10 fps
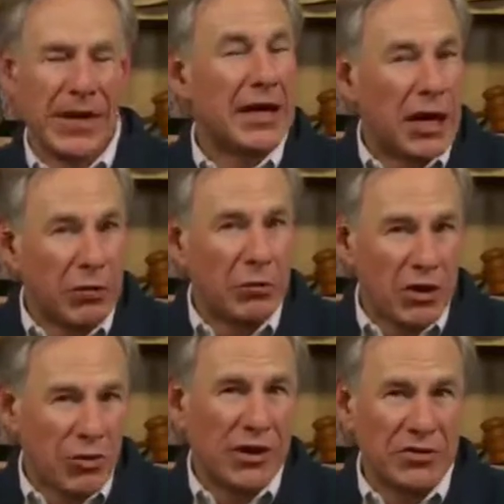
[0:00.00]
at
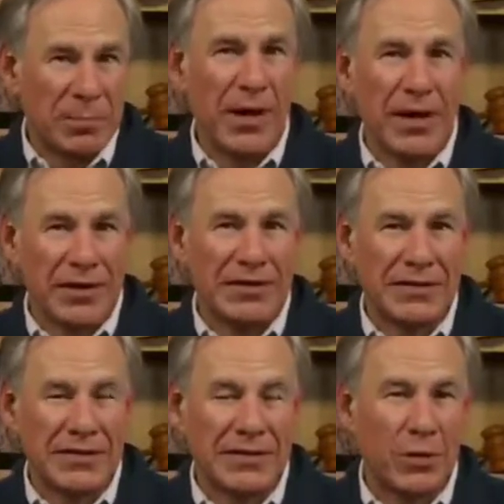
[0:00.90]
100 degrees
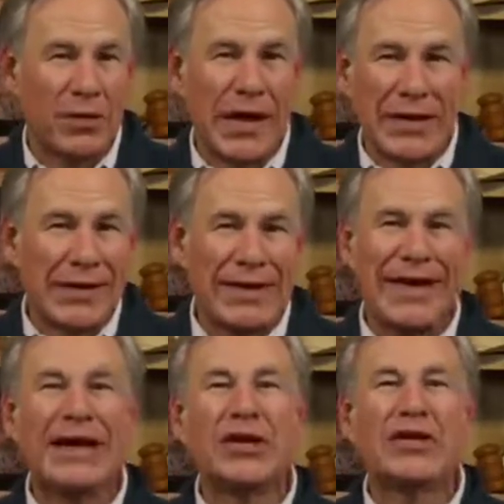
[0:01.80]
plus without
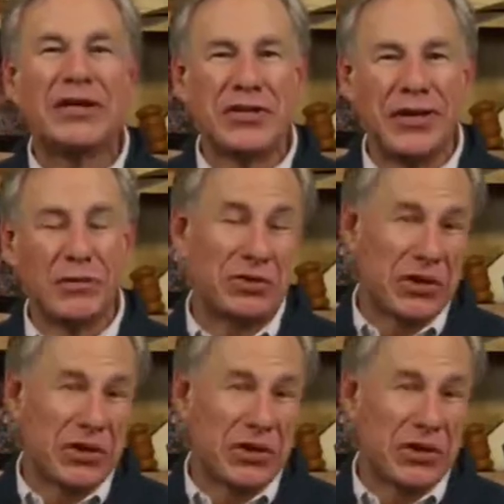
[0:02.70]
any air conditioning,